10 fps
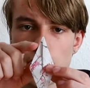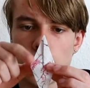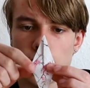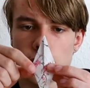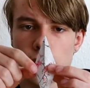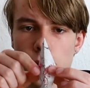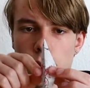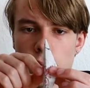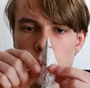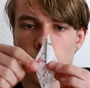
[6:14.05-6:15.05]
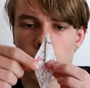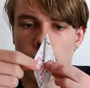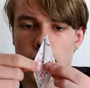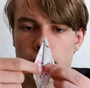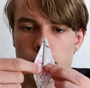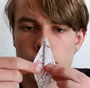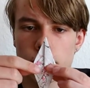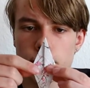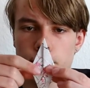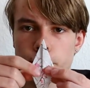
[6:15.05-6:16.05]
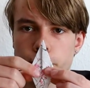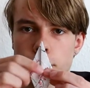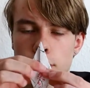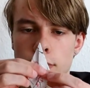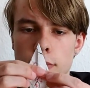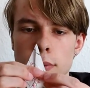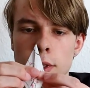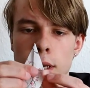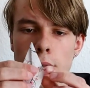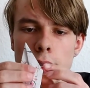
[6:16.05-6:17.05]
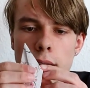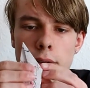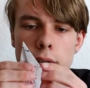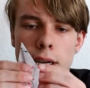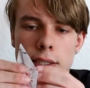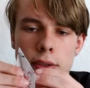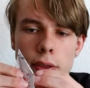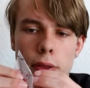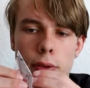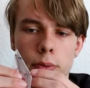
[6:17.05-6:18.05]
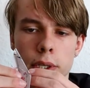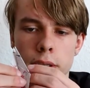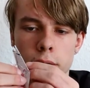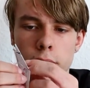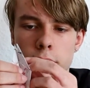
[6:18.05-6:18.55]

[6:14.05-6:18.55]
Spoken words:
has now only one layer and the other has 3.